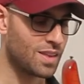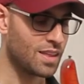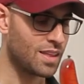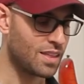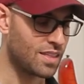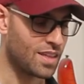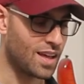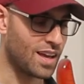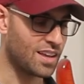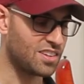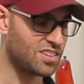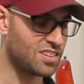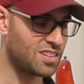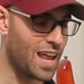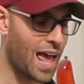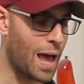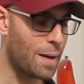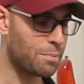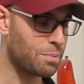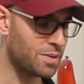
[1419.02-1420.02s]
the
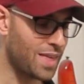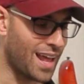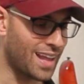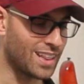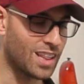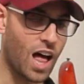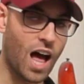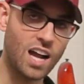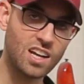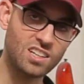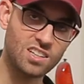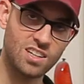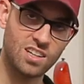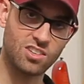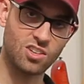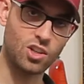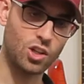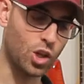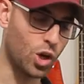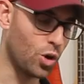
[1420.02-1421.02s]
snap that locks this
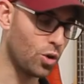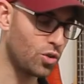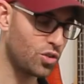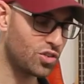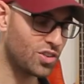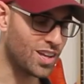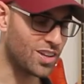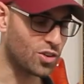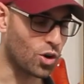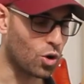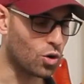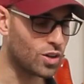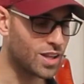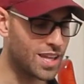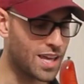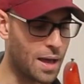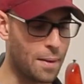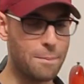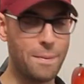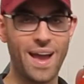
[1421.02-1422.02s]
closed is only
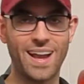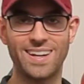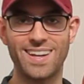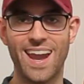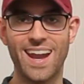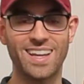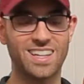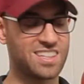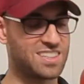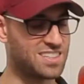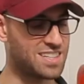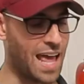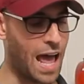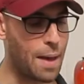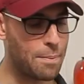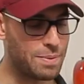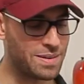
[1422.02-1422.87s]
a magnetic snap.